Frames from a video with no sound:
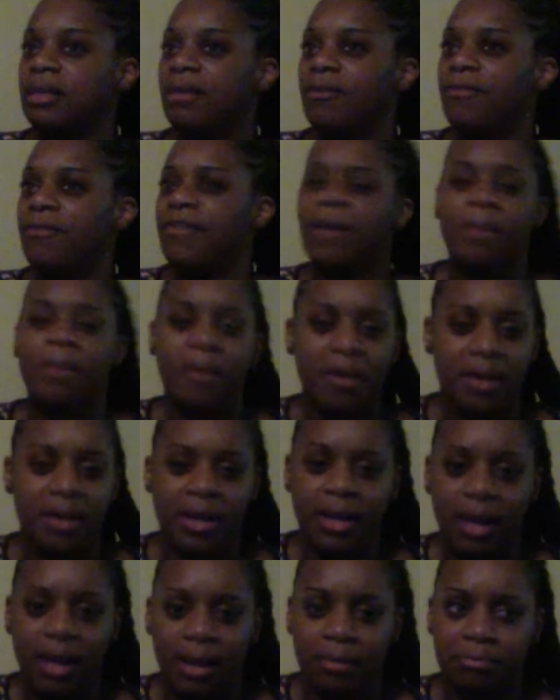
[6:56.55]
February
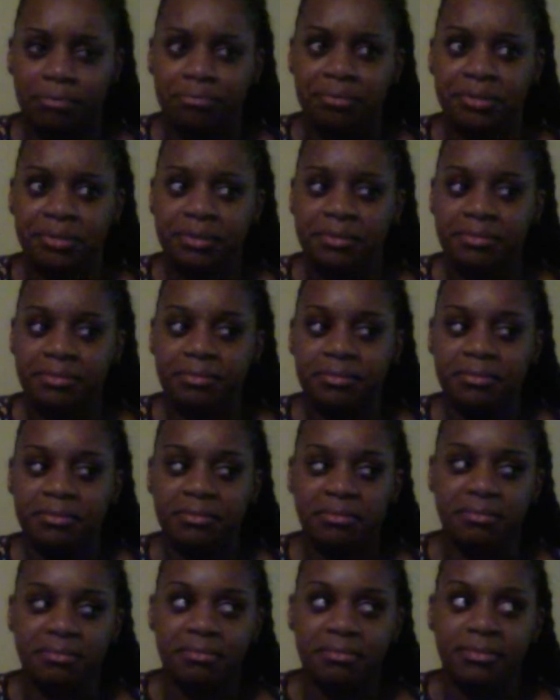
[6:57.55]
comes.
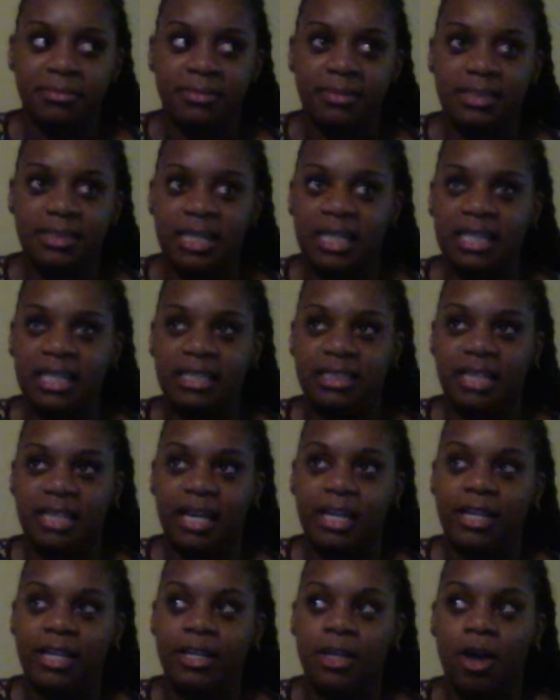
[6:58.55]
And he's
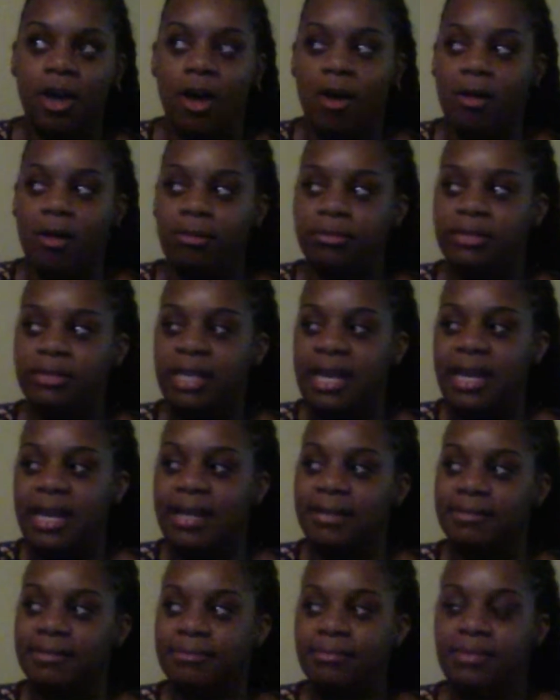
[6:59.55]
like, yo, T,
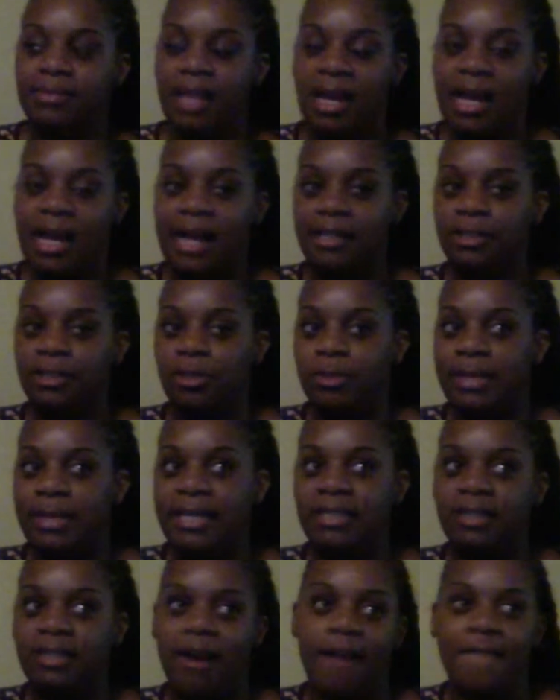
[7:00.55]
I got 2
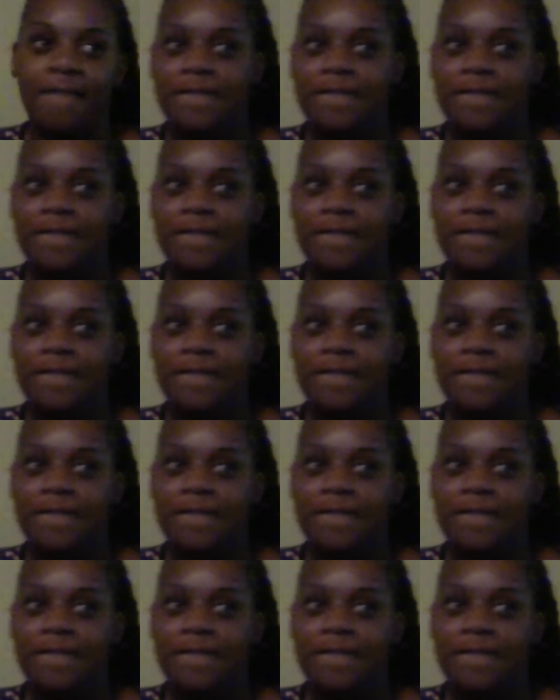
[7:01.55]
weeks off.